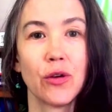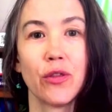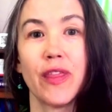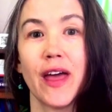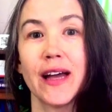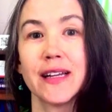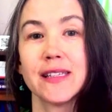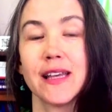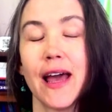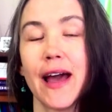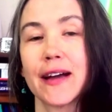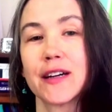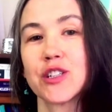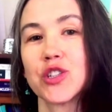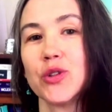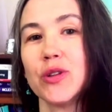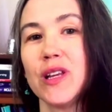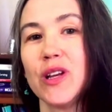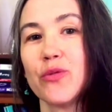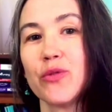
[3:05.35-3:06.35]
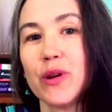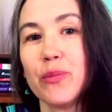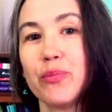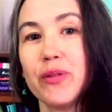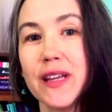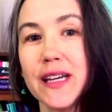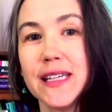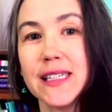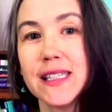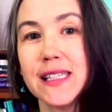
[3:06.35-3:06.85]
that's actually
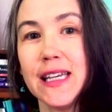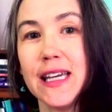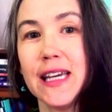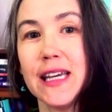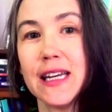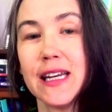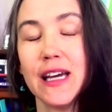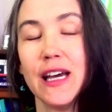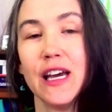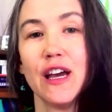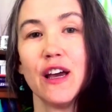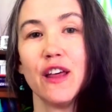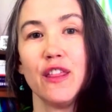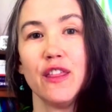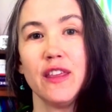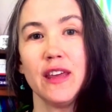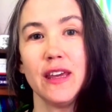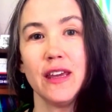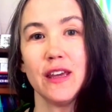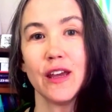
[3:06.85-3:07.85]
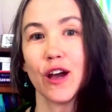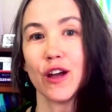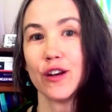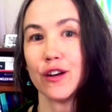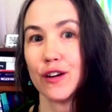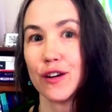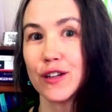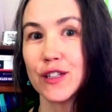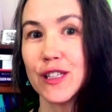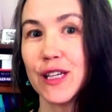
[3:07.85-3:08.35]
replacing the
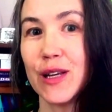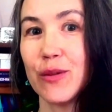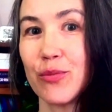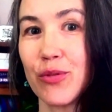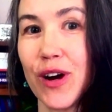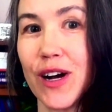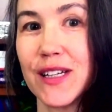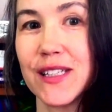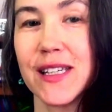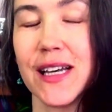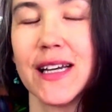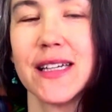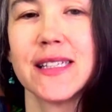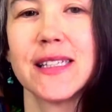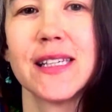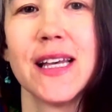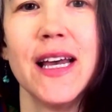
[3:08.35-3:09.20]
nursing process.